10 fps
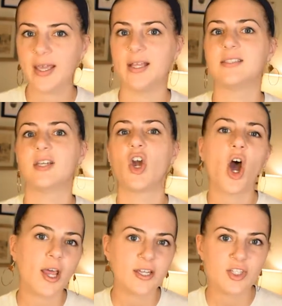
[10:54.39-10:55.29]
It's a
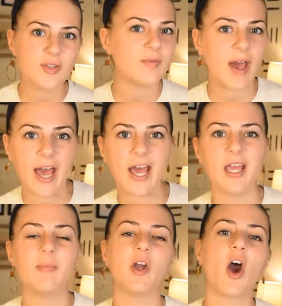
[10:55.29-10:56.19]
cottagey
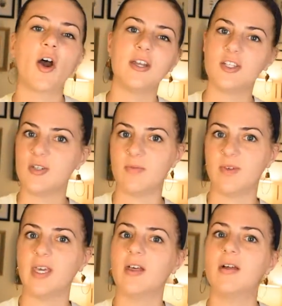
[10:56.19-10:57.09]
vibe, a cottagey
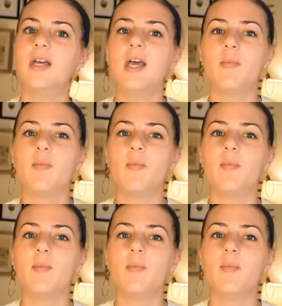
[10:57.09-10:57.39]
feel,